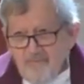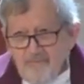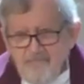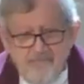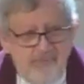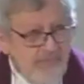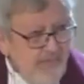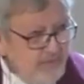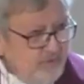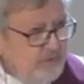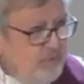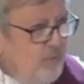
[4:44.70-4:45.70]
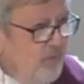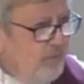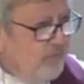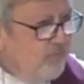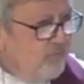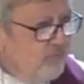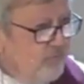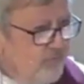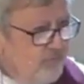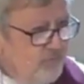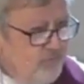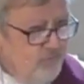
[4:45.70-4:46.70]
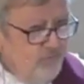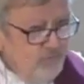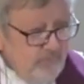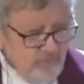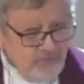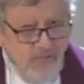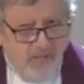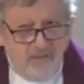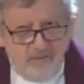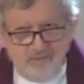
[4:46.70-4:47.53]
But there she was with child.